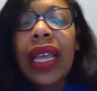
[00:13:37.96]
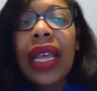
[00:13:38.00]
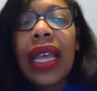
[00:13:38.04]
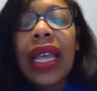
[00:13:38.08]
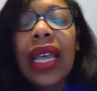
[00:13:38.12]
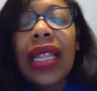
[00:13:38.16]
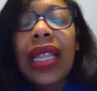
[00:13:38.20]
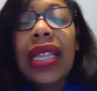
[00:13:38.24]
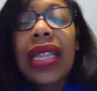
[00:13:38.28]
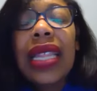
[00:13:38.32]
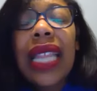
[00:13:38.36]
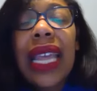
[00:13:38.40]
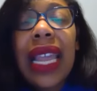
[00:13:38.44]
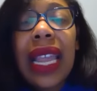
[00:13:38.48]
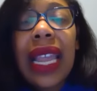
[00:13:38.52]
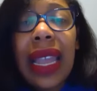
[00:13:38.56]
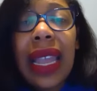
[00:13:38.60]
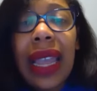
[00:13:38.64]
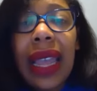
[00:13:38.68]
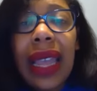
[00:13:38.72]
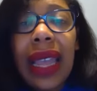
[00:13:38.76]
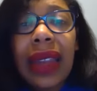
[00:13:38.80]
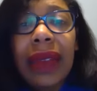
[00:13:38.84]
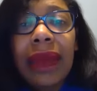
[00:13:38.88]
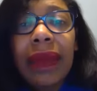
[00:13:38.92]

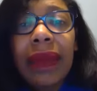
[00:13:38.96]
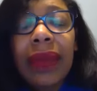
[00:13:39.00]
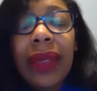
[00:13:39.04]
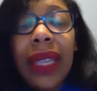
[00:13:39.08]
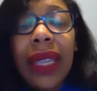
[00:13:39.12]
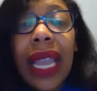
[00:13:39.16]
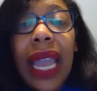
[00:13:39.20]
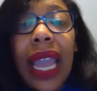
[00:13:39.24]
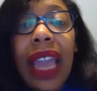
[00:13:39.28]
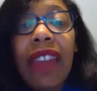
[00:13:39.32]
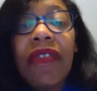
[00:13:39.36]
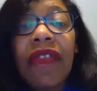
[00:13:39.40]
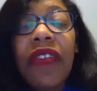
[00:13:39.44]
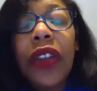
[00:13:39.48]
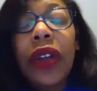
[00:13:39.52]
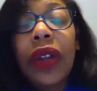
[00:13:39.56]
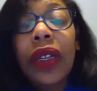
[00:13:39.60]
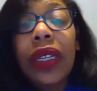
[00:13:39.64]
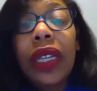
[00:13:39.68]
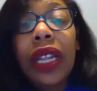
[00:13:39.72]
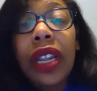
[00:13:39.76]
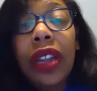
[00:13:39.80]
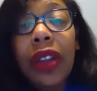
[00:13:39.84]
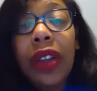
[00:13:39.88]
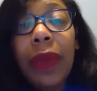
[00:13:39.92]
Then, if you're a
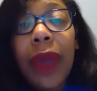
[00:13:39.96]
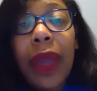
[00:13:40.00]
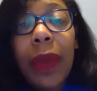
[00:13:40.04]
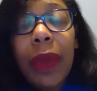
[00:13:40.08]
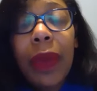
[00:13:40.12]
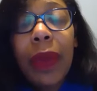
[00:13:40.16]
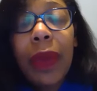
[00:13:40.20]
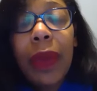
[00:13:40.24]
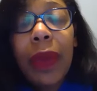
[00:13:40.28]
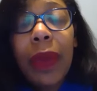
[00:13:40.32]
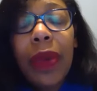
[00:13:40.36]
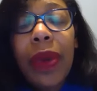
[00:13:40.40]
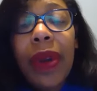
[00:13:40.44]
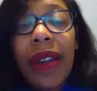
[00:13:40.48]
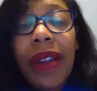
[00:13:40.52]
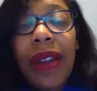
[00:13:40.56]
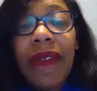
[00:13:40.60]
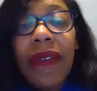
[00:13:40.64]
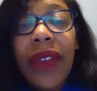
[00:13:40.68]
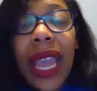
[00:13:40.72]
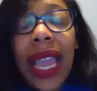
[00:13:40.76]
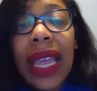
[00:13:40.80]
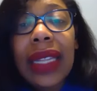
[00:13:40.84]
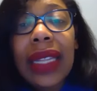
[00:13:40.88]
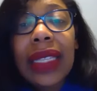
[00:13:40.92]
little bit more
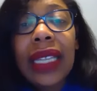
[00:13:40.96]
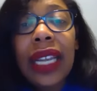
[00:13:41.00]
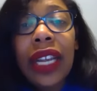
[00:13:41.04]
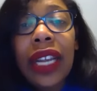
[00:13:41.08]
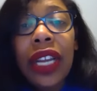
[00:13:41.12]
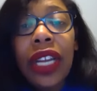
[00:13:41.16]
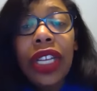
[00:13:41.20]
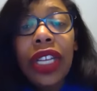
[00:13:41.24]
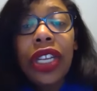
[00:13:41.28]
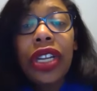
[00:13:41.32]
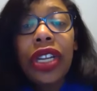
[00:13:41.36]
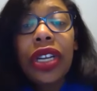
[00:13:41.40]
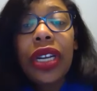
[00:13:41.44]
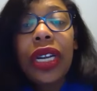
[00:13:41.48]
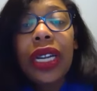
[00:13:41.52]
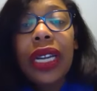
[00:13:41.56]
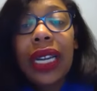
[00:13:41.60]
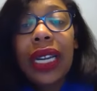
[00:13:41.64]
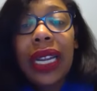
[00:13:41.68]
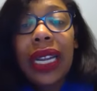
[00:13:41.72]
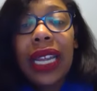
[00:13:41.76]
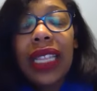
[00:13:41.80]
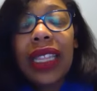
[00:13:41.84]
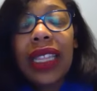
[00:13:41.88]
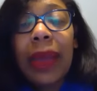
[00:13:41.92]
advanced, you're going
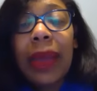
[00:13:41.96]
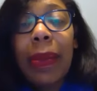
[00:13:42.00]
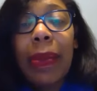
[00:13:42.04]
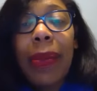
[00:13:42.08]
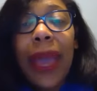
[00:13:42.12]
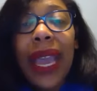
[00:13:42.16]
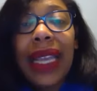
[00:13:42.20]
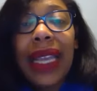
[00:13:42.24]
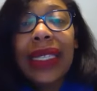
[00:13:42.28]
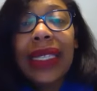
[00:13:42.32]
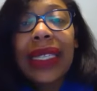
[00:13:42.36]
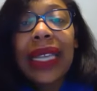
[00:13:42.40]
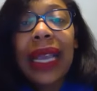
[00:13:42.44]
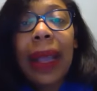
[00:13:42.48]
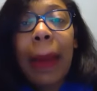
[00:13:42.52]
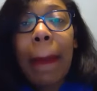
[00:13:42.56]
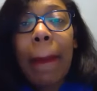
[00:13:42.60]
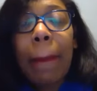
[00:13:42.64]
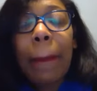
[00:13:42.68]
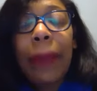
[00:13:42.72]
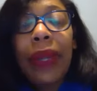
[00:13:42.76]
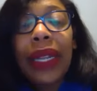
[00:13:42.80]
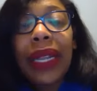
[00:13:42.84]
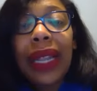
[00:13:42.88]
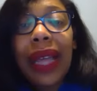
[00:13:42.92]
to need the basic
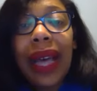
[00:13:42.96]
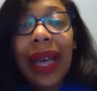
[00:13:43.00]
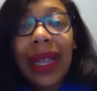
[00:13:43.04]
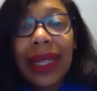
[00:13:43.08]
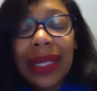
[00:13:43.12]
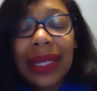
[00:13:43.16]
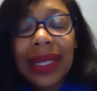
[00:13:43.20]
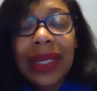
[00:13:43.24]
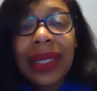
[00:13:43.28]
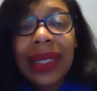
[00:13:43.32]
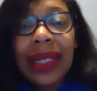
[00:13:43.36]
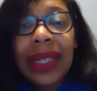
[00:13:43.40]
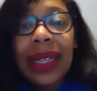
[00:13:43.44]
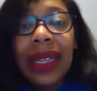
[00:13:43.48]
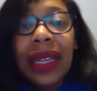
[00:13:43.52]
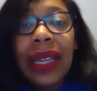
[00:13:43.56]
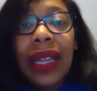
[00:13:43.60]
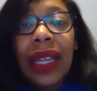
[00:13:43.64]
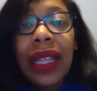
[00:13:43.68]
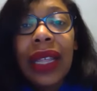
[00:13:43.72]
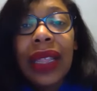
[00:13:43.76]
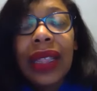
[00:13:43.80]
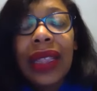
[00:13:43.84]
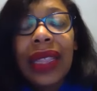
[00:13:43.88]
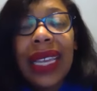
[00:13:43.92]
plus
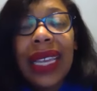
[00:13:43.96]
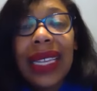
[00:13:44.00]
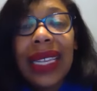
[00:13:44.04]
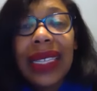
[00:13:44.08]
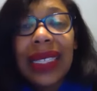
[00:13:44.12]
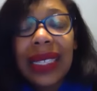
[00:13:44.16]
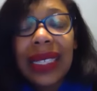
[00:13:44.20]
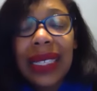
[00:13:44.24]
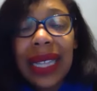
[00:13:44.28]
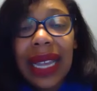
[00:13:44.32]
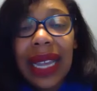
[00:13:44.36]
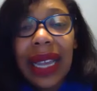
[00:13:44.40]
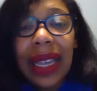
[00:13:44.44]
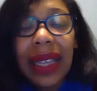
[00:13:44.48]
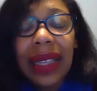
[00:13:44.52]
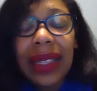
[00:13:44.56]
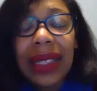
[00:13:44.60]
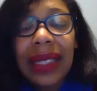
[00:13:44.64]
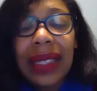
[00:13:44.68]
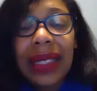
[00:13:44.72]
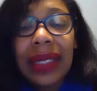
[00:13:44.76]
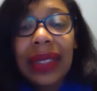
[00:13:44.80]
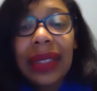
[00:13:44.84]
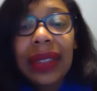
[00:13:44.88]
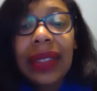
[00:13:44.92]
these things.
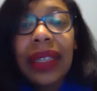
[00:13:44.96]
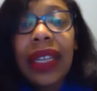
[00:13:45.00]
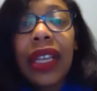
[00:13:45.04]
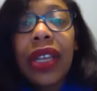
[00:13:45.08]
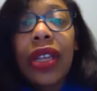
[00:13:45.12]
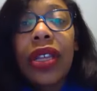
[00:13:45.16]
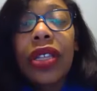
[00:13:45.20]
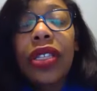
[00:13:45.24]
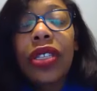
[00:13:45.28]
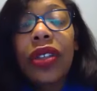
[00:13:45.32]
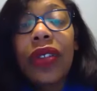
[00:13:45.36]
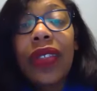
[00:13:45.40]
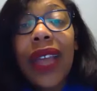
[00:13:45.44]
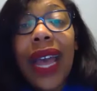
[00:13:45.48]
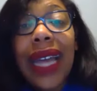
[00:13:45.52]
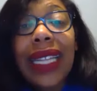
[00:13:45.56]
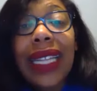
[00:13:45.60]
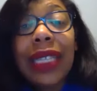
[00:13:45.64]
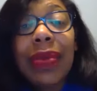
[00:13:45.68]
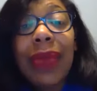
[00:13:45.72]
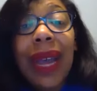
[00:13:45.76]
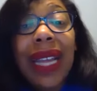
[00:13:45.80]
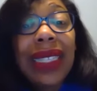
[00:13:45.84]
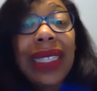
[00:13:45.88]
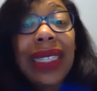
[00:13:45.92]
So that's
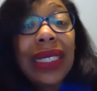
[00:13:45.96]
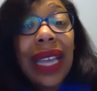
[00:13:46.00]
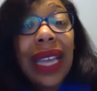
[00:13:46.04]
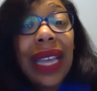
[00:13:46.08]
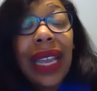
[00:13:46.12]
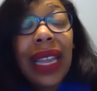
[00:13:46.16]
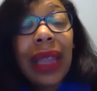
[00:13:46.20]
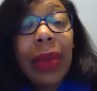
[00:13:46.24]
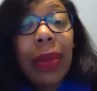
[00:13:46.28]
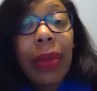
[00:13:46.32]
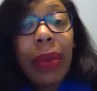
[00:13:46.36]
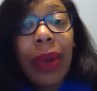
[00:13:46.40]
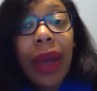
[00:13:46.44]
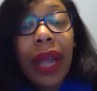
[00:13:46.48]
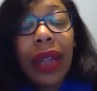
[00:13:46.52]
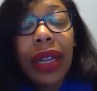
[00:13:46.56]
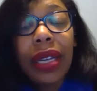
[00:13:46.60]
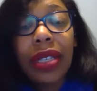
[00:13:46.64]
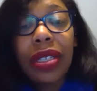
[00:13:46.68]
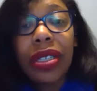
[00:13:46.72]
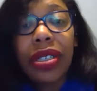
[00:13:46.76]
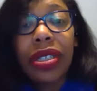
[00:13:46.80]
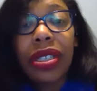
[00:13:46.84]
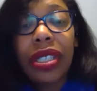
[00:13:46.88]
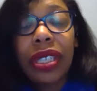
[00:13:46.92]
my second product
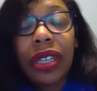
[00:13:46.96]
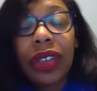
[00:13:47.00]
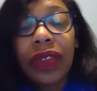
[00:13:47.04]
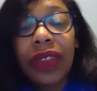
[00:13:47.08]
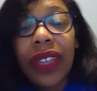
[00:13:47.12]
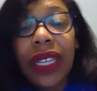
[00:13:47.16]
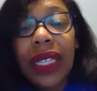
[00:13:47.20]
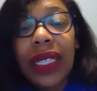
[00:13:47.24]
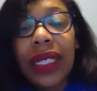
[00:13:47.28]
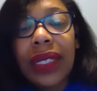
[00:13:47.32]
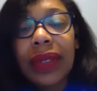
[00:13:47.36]
or service